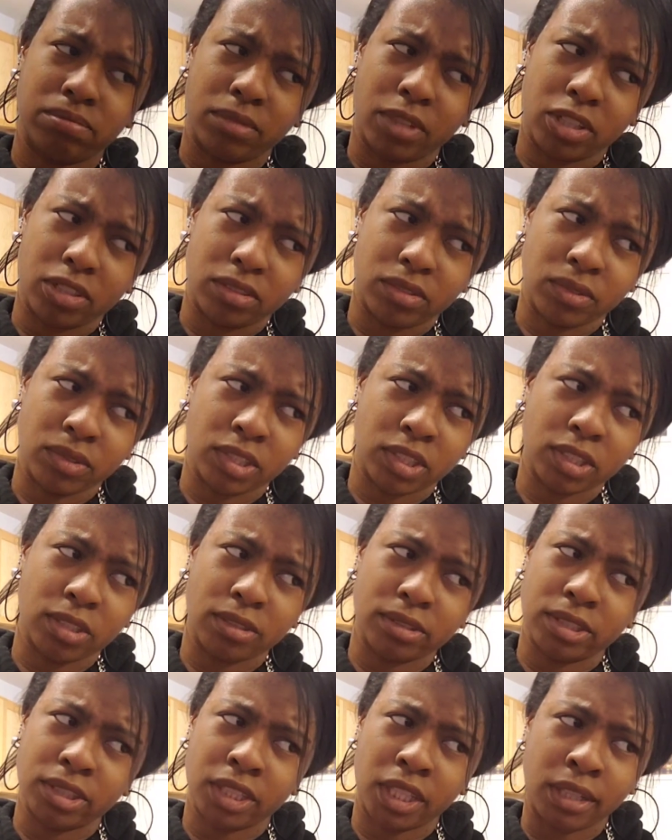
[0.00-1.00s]
I'm doing a
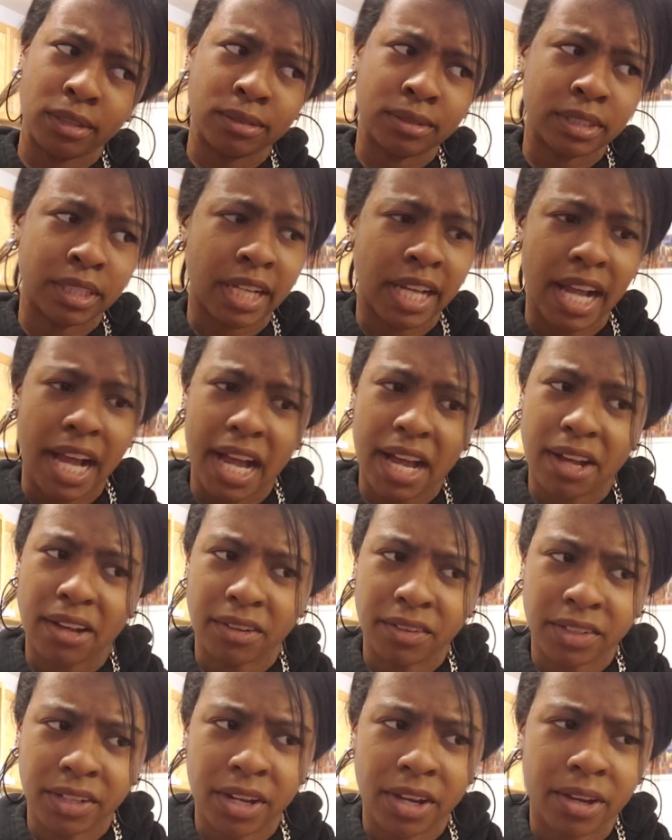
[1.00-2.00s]
little salsa, I
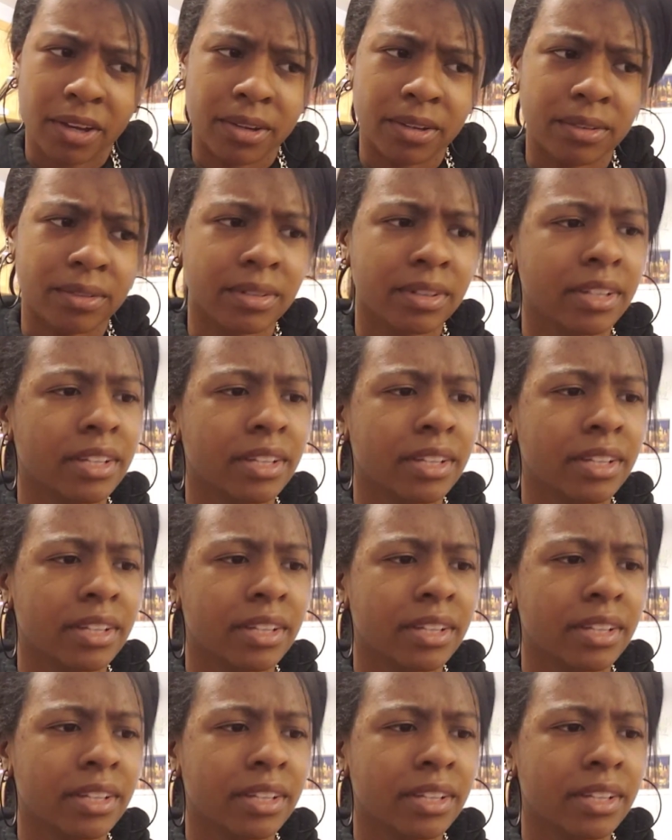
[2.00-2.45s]
don't know.